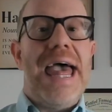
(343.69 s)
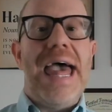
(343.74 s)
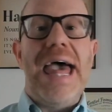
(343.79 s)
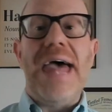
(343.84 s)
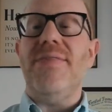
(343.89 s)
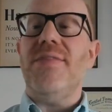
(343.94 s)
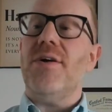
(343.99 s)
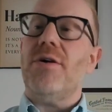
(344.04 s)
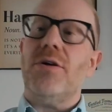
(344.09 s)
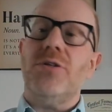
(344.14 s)

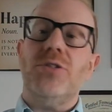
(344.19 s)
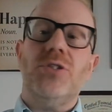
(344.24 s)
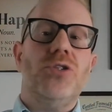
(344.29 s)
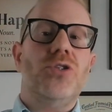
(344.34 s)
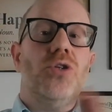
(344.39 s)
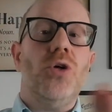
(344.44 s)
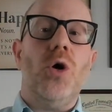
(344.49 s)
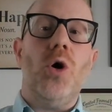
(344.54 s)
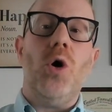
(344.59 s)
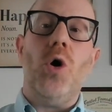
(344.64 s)
And there are
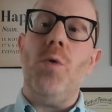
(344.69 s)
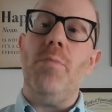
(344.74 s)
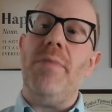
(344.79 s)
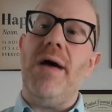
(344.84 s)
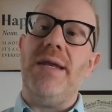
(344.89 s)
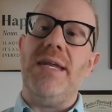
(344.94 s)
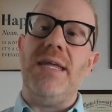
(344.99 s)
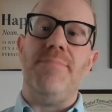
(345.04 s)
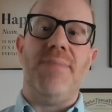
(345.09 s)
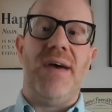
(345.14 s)
so
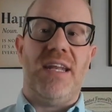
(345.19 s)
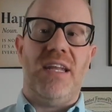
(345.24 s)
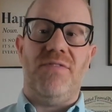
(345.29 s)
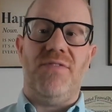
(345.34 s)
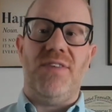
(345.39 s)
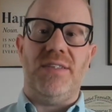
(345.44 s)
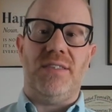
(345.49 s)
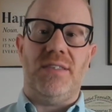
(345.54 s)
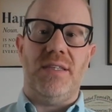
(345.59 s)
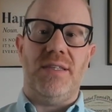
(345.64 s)
many
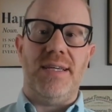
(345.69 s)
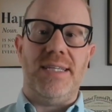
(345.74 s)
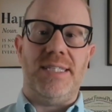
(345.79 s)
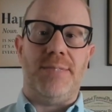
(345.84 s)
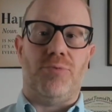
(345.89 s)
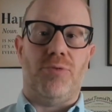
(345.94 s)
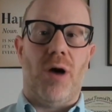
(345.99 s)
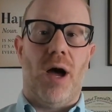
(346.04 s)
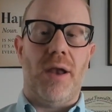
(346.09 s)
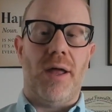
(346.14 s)
benefits to these
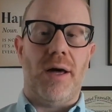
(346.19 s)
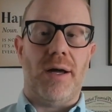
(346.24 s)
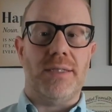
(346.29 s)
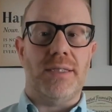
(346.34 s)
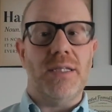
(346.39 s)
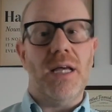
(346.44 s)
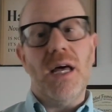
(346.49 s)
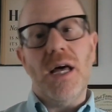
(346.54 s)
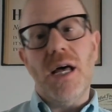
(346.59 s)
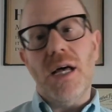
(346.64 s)

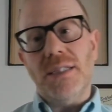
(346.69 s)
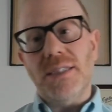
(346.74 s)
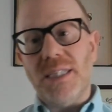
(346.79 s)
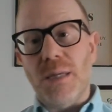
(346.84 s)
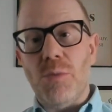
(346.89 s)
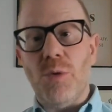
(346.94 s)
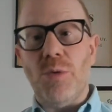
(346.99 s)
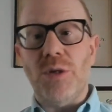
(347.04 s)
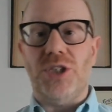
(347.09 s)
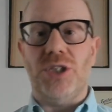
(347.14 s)
products,
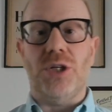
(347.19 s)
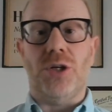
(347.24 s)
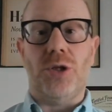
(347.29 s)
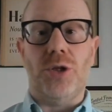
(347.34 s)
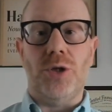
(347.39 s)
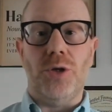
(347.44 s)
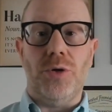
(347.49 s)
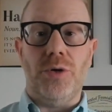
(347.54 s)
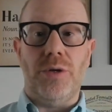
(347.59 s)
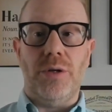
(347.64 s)
some of which
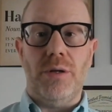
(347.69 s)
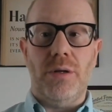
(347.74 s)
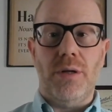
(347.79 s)
include